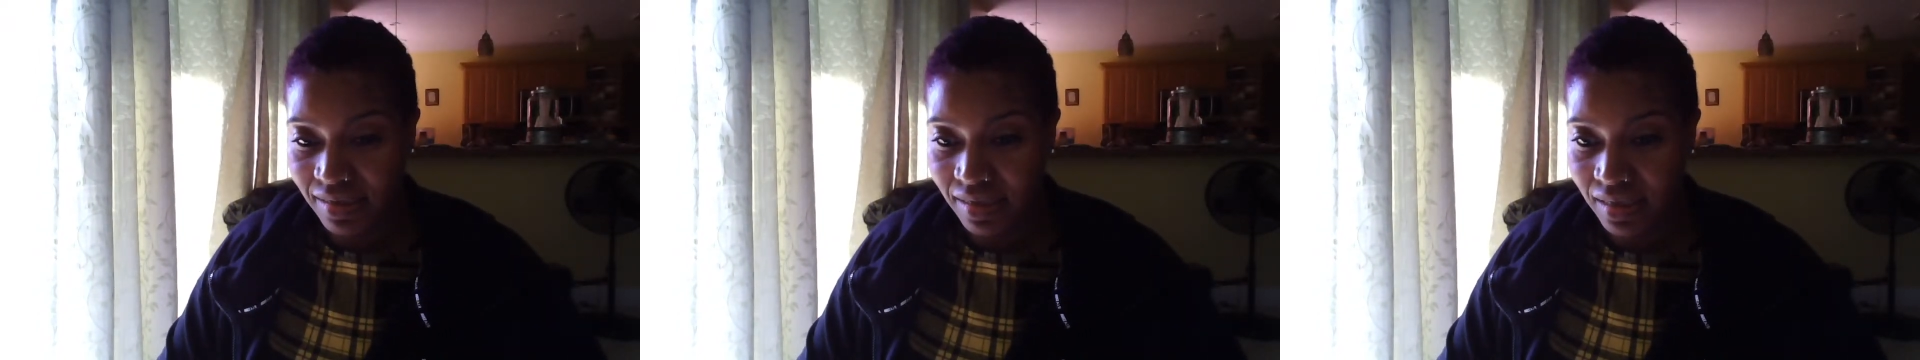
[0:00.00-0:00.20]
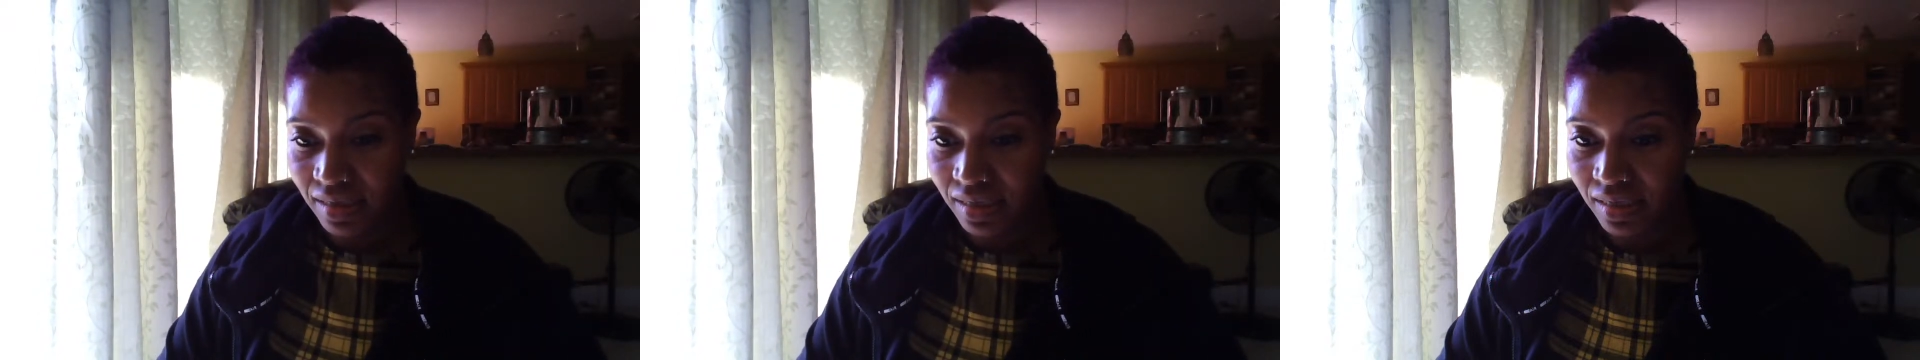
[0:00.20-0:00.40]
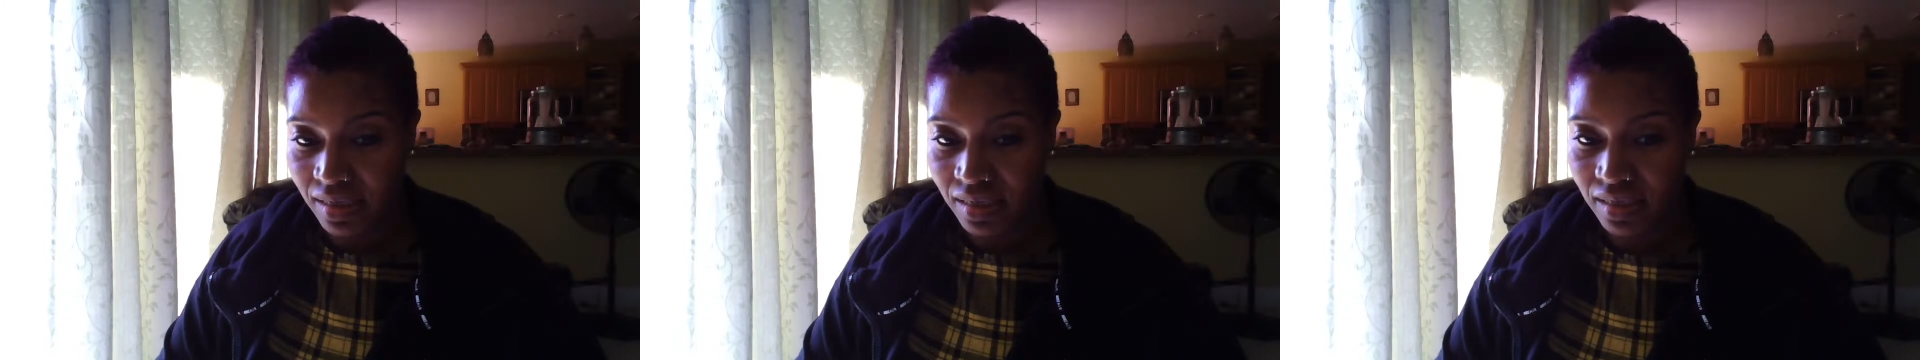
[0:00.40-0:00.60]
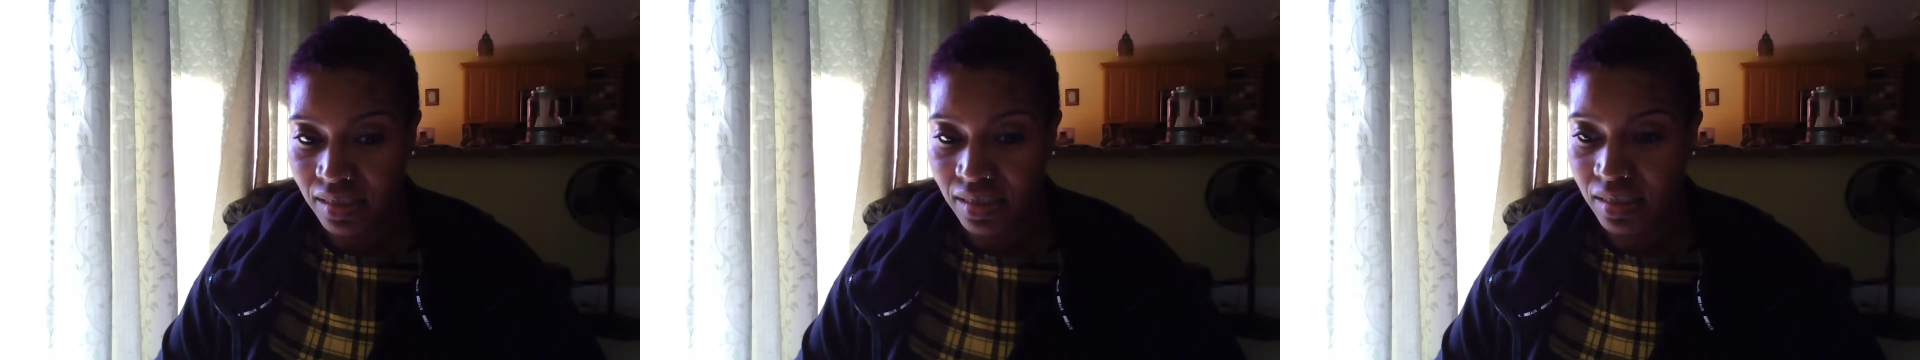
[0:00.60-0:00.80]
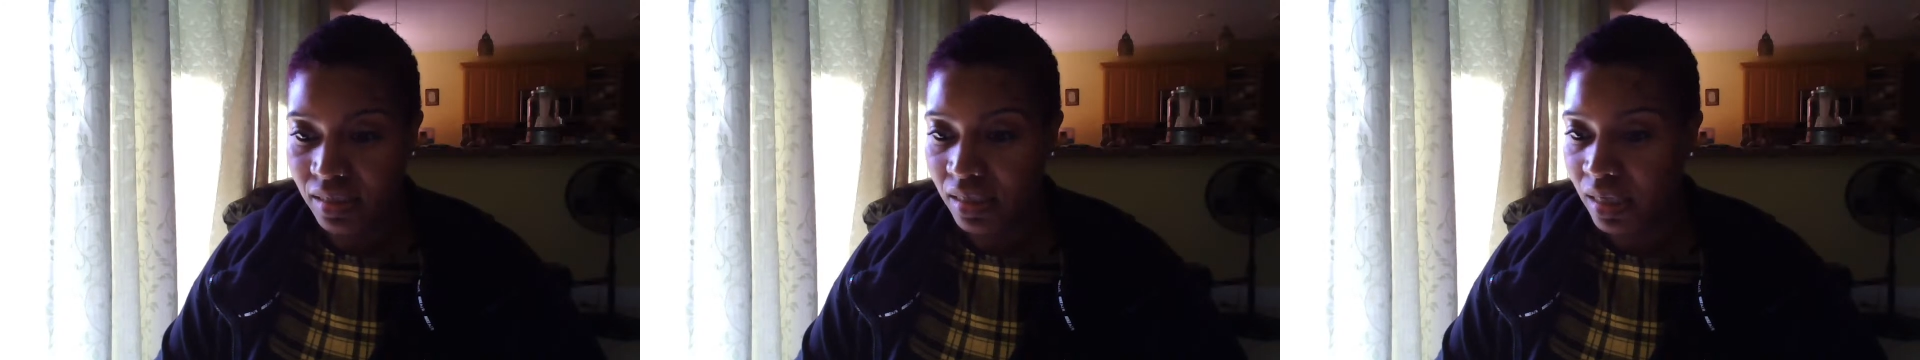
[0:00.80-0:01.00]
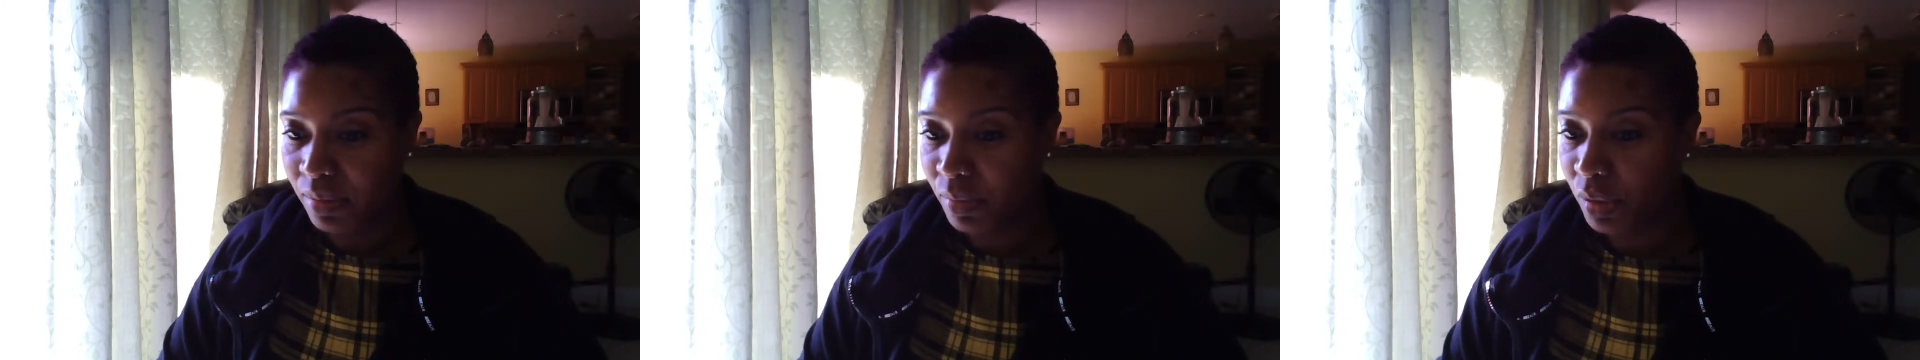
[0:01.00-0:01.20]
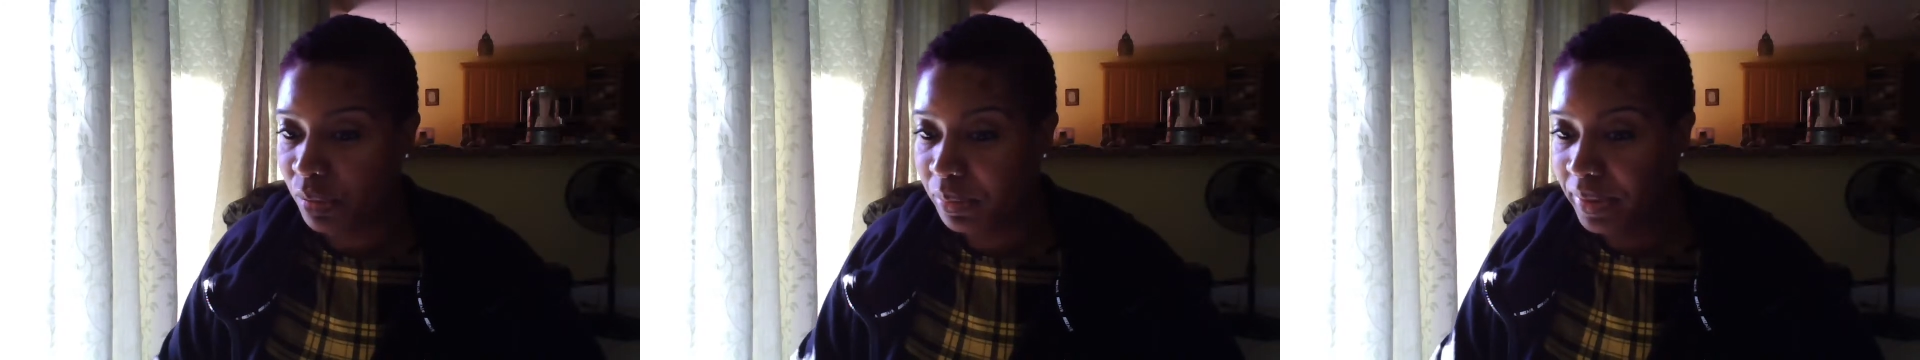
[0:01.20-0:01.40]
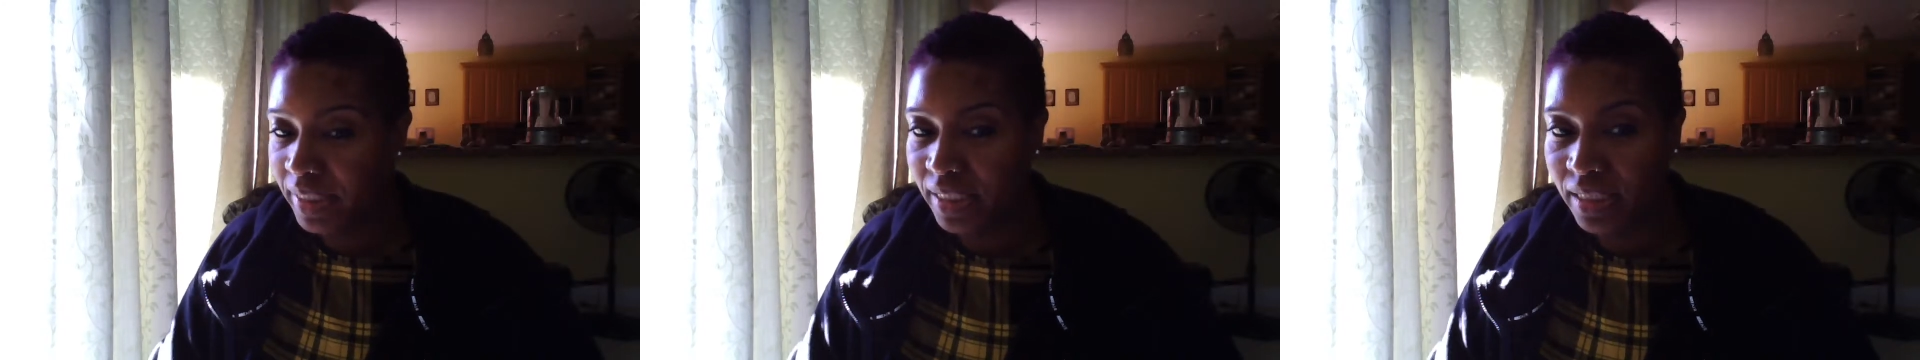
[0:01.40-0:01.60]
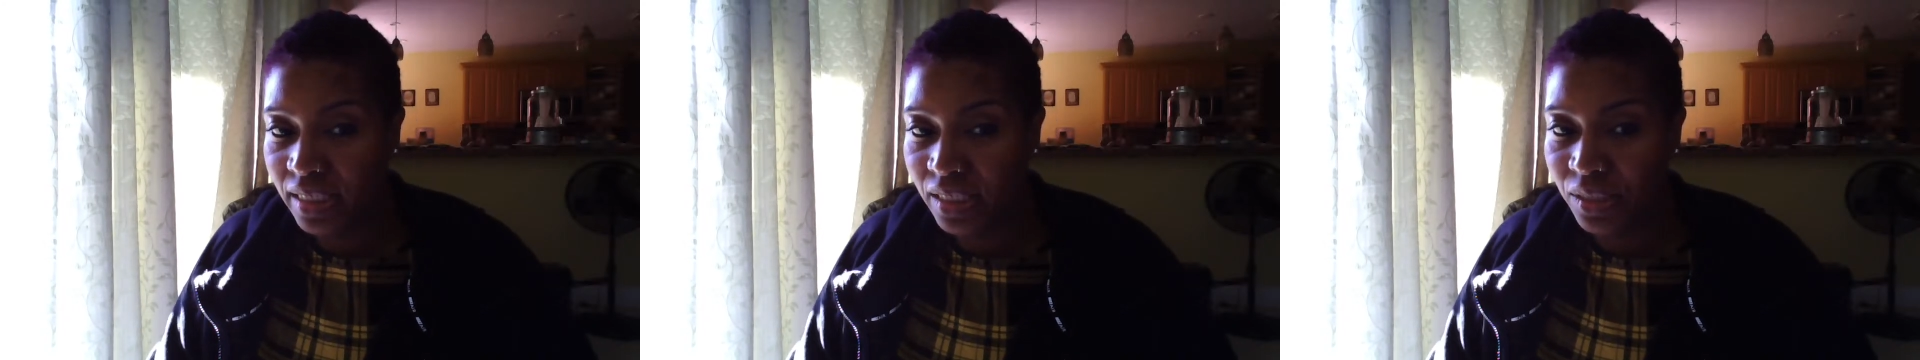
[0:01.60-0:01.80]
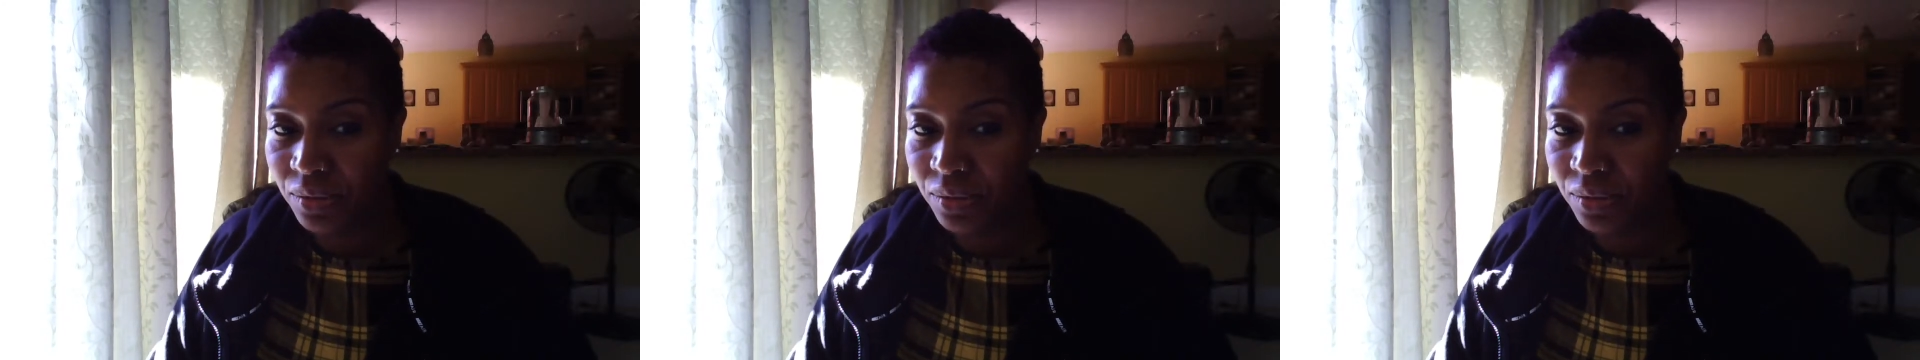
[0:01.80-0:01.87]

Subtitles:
I'm hoping that